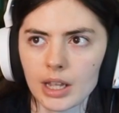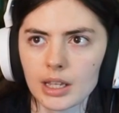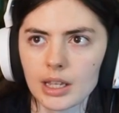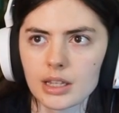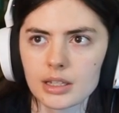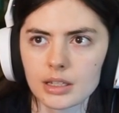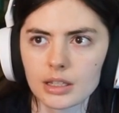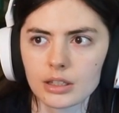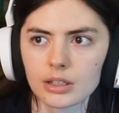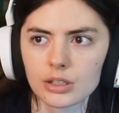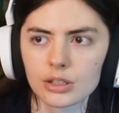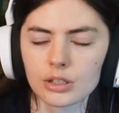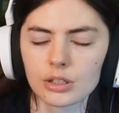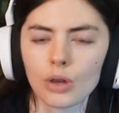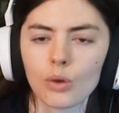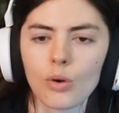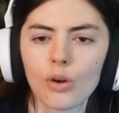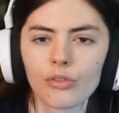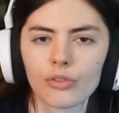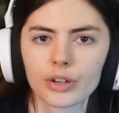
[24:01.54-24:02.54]
Isn't
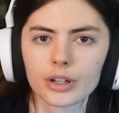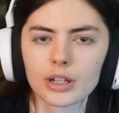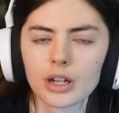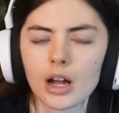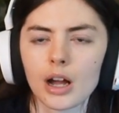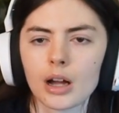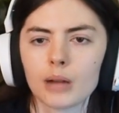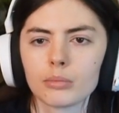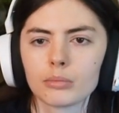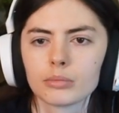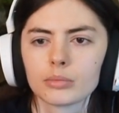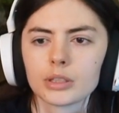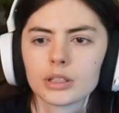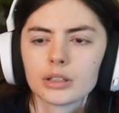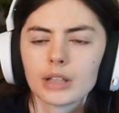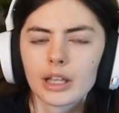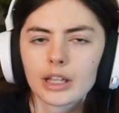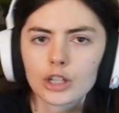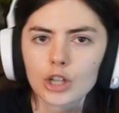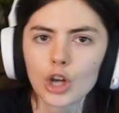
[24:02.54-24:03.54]
so overcome,
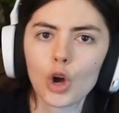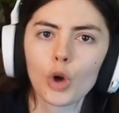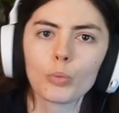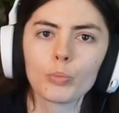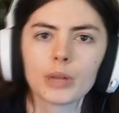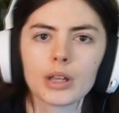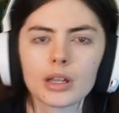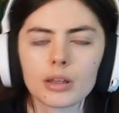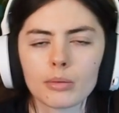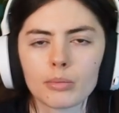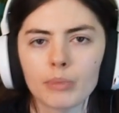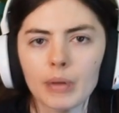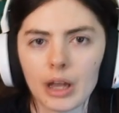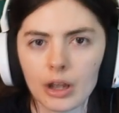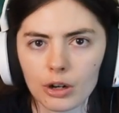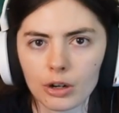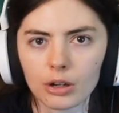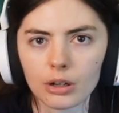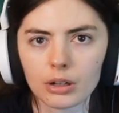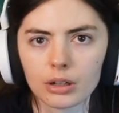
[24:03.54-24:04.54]
like coping
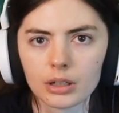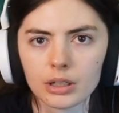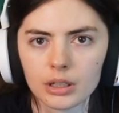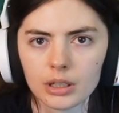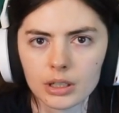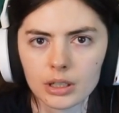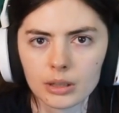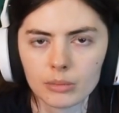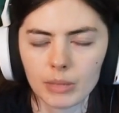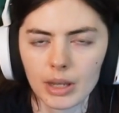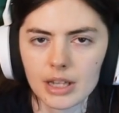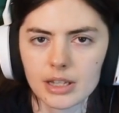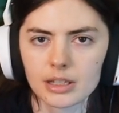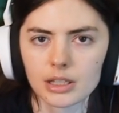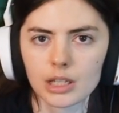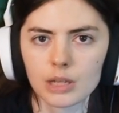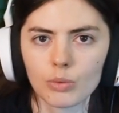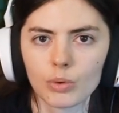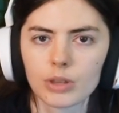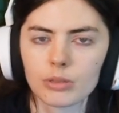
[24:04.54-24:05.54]
better,
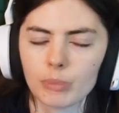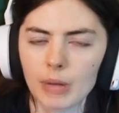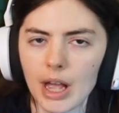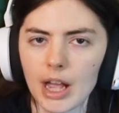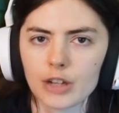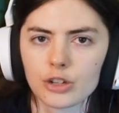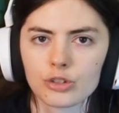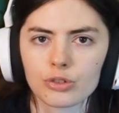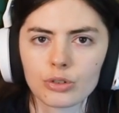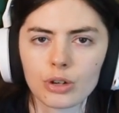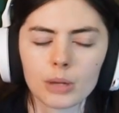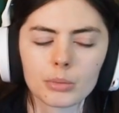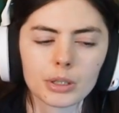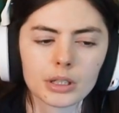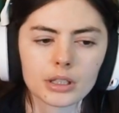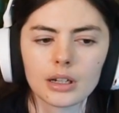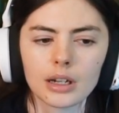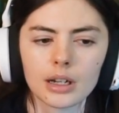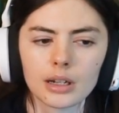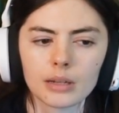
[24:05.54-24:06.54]
basically, with past
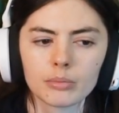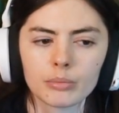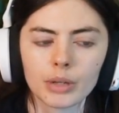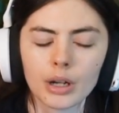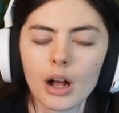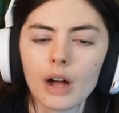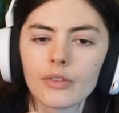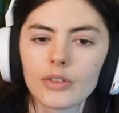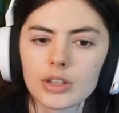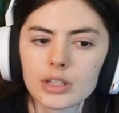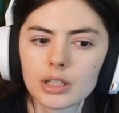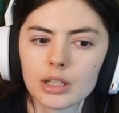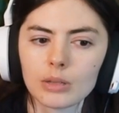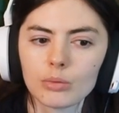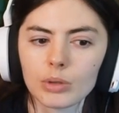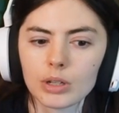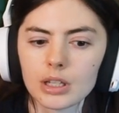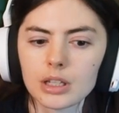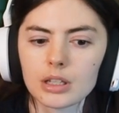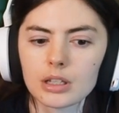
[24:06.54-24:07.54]
trauma. But obviously
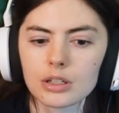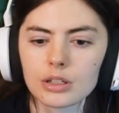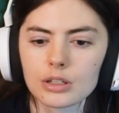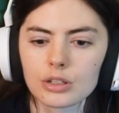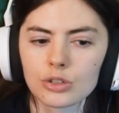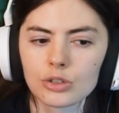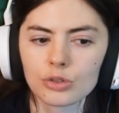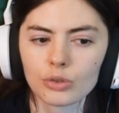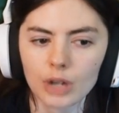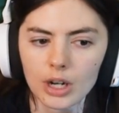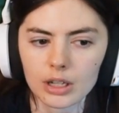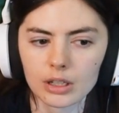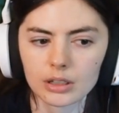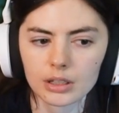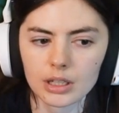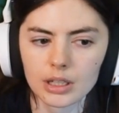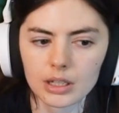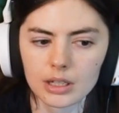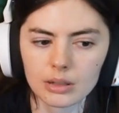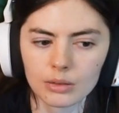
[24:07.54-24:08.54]
when he's
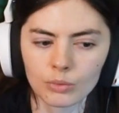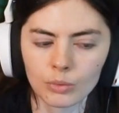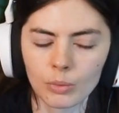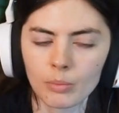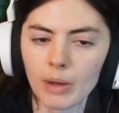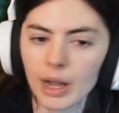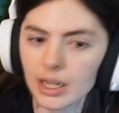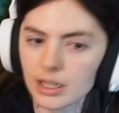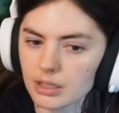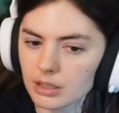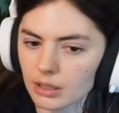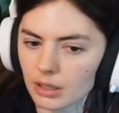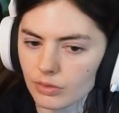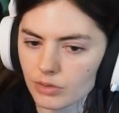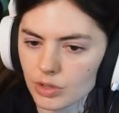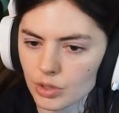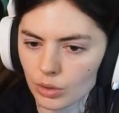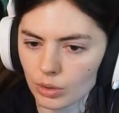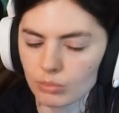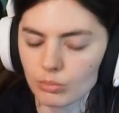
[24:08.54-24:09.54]
directly reminded of
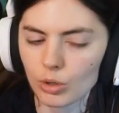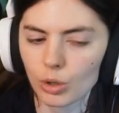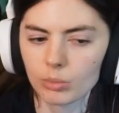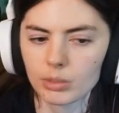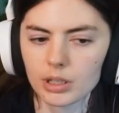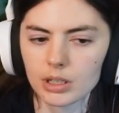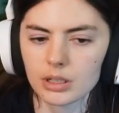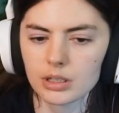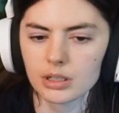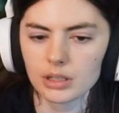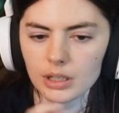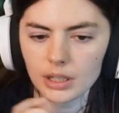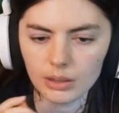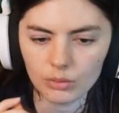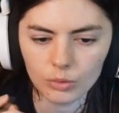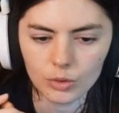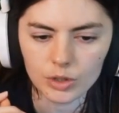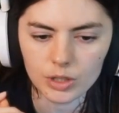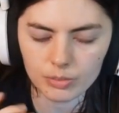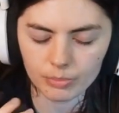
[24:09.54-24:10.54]
certain moments, it
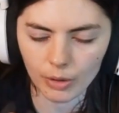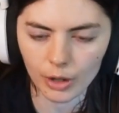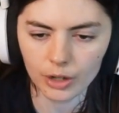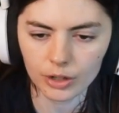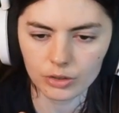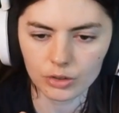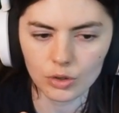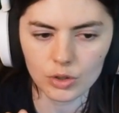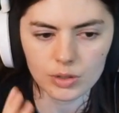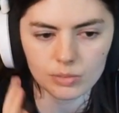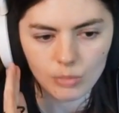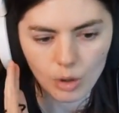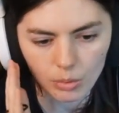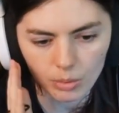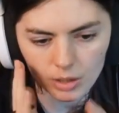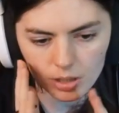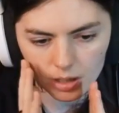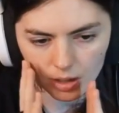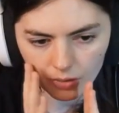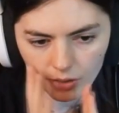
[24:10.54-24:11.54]
will spark those
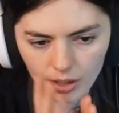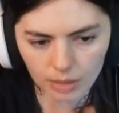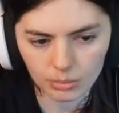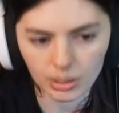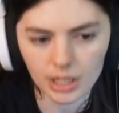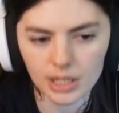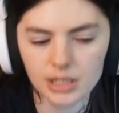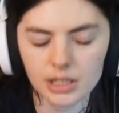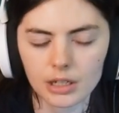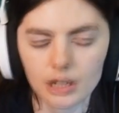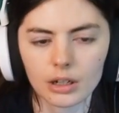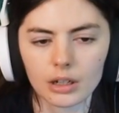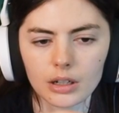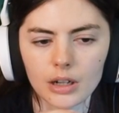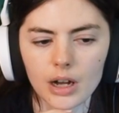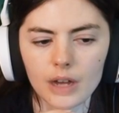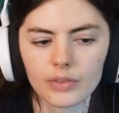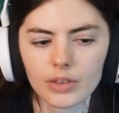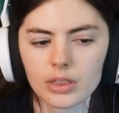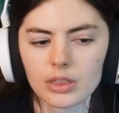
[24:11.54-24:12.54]
moments of him, like, staring
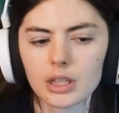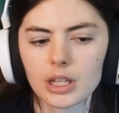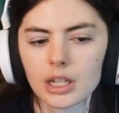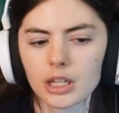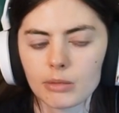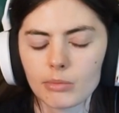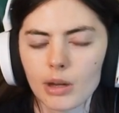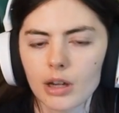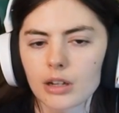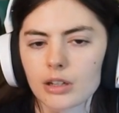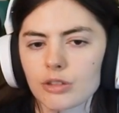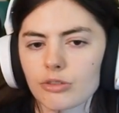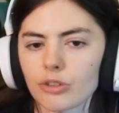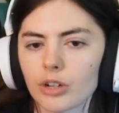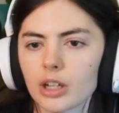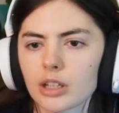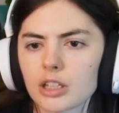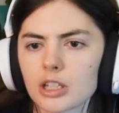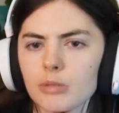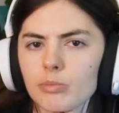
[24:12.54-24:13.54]
off and thinking about his
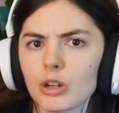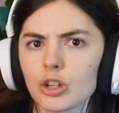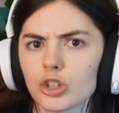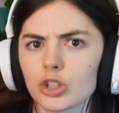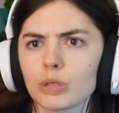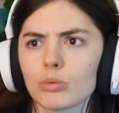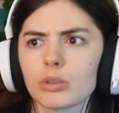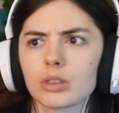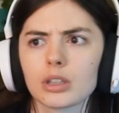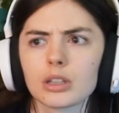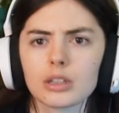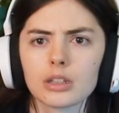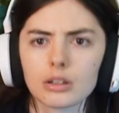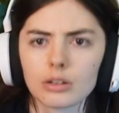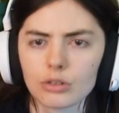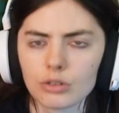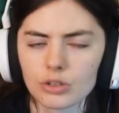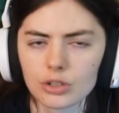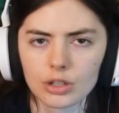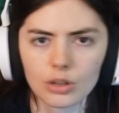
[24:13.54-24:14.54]
friend, especially with the
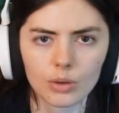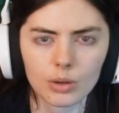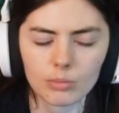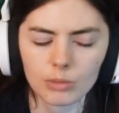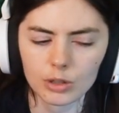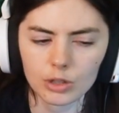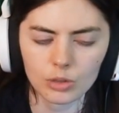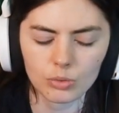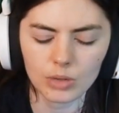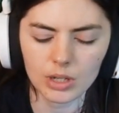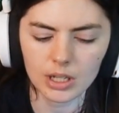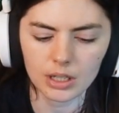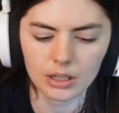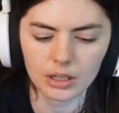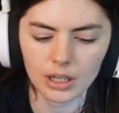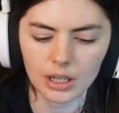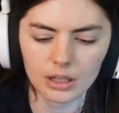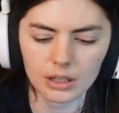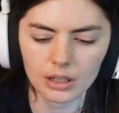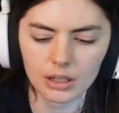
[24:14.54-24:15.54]
years going between.
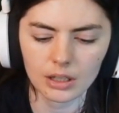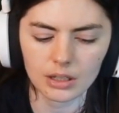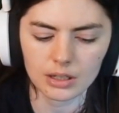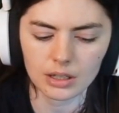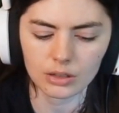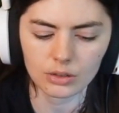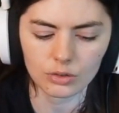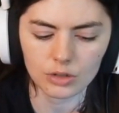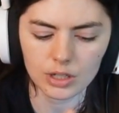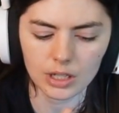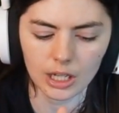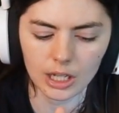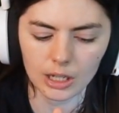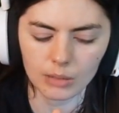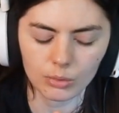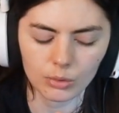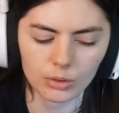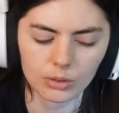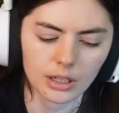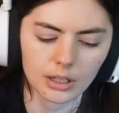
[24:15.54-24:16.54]
That it's
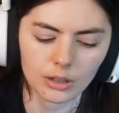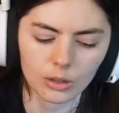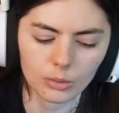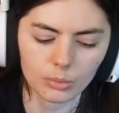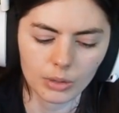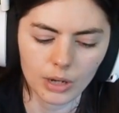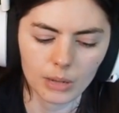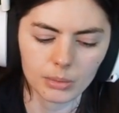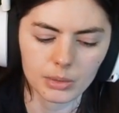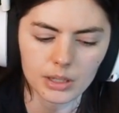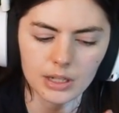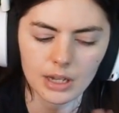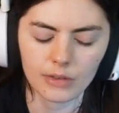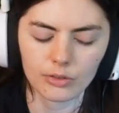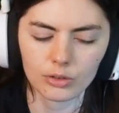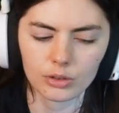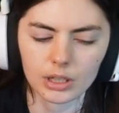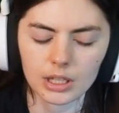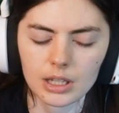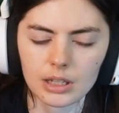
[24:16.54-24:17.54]
understandable. It'll probably
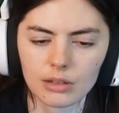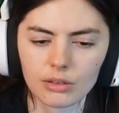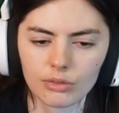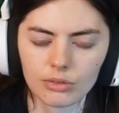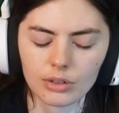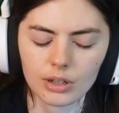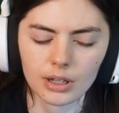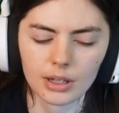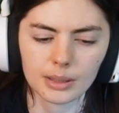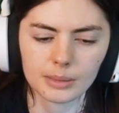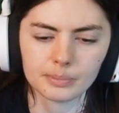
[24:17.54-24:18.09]
never leave.